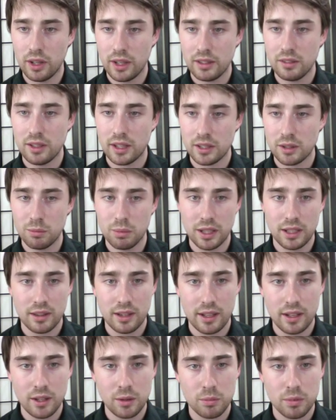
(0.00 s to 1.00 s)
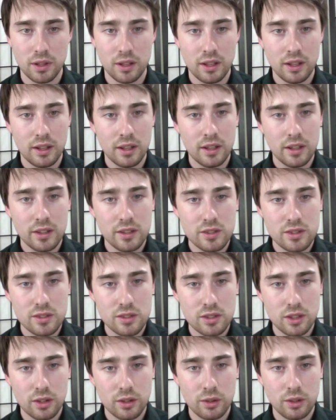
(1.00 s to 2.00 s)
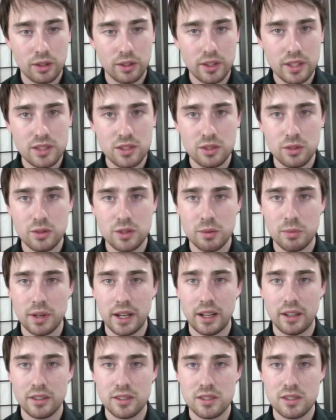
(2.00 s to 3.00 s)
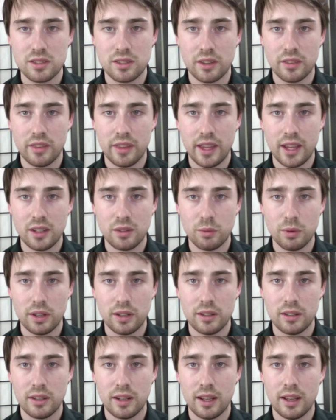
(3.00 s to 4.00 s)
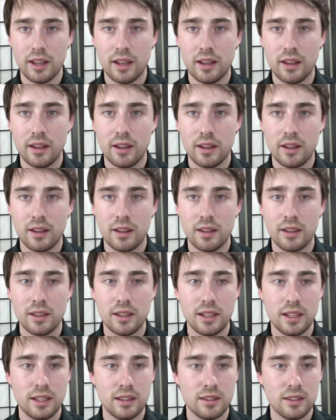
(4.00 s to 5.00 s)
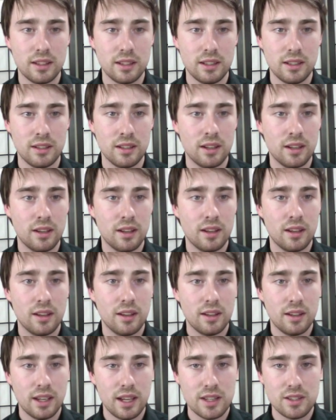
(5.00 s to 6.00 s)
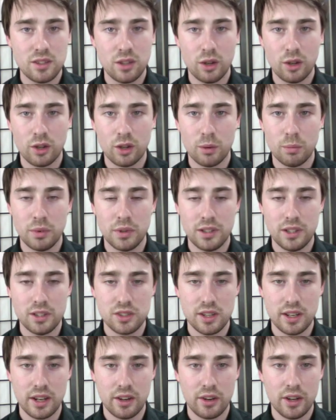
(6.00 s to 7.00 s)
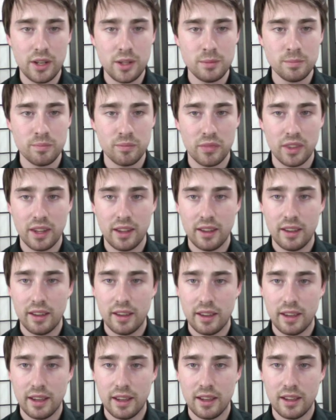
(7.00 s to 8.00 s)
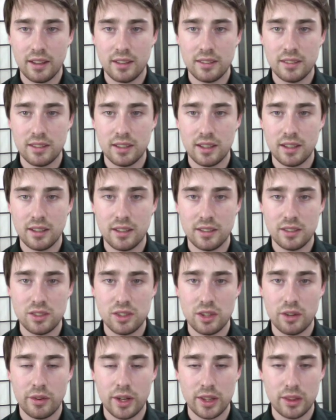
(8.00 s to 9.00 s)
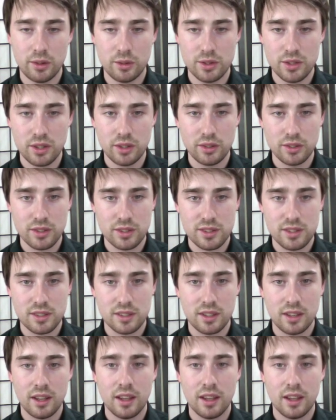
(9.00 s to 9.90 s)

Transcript: I'd like to pick that up. So let's do some analysis on that one in the SEO competition area and generate the results.